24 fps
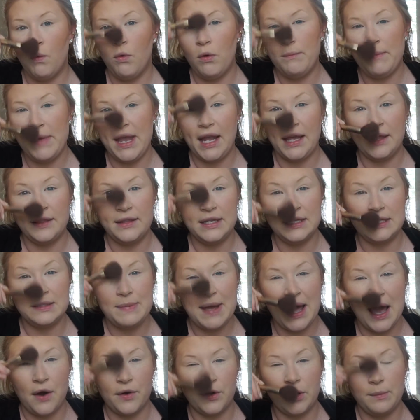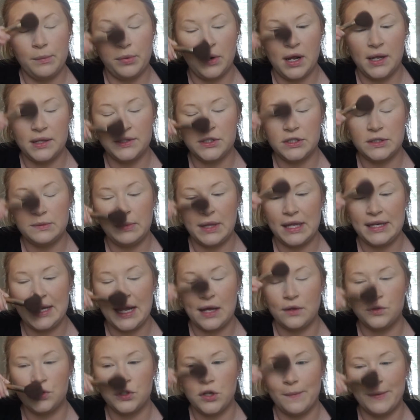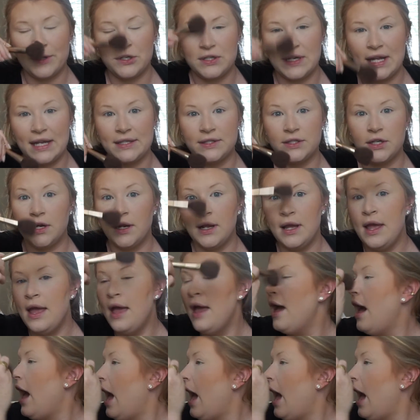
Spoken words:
will make these powder bronzers blend out so much nicer.